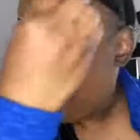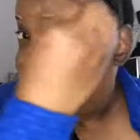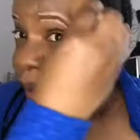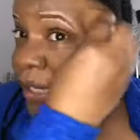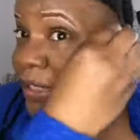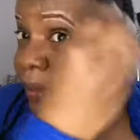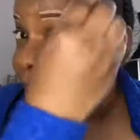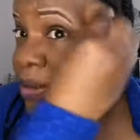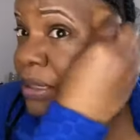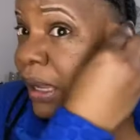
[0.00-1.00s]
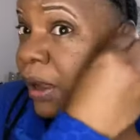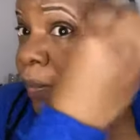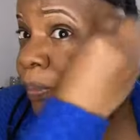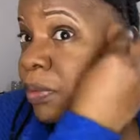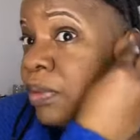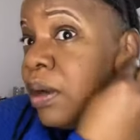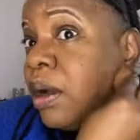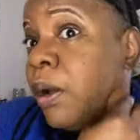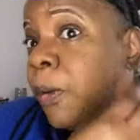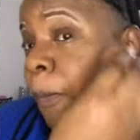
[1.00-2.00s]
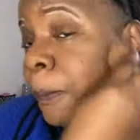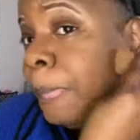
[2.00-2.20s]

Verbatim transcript: but it's supposed to help you to go